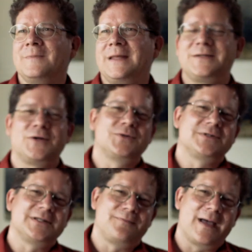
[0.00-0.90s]
He turns
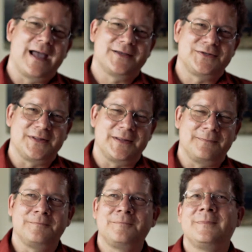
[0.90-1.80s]
his back to
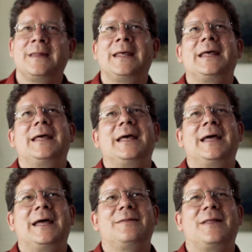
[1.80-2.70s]
them,
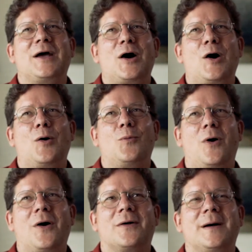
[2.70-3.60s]
and they all
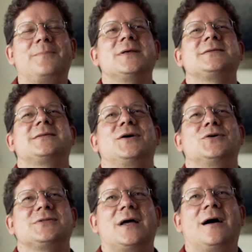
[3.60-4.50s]
walk up the
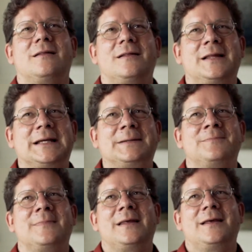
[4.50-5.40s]
stairs silently
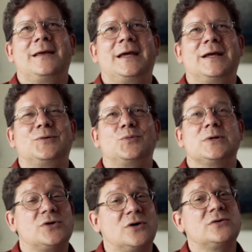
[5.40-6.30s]
and
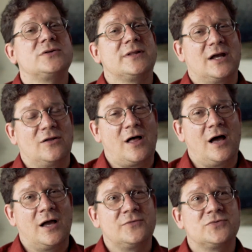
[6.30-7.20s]
return to their
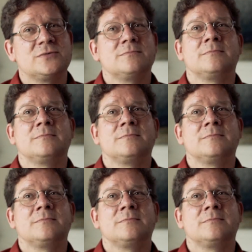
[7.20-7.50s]
lives,